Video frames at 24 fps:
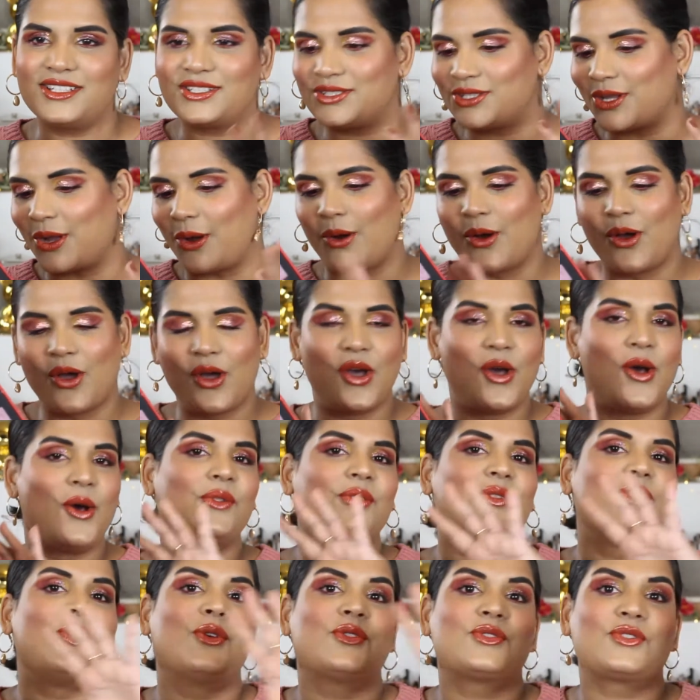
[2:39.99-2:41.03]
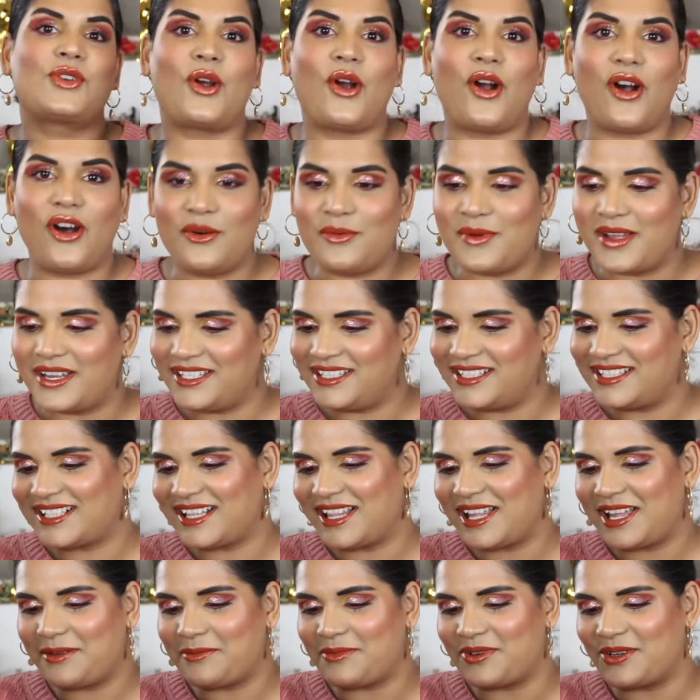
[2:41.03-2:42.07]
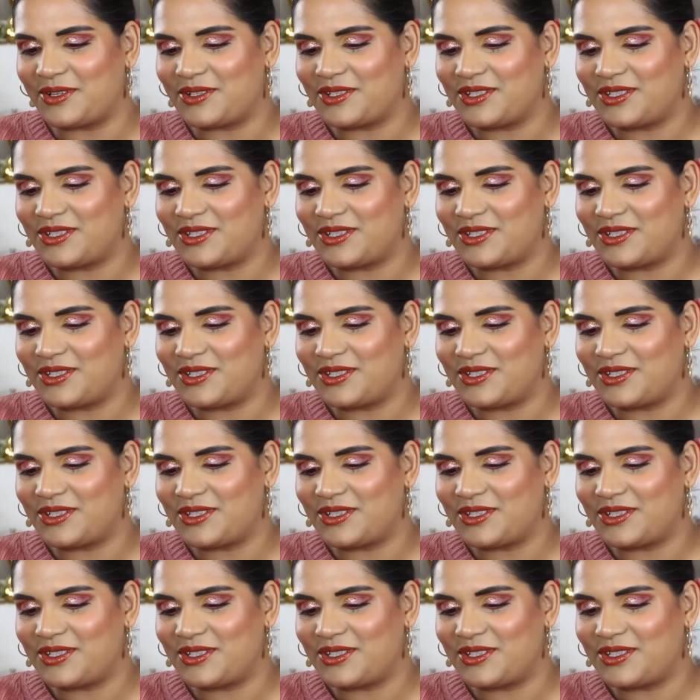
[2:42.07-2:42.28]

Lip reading: So those are all my disclaimers.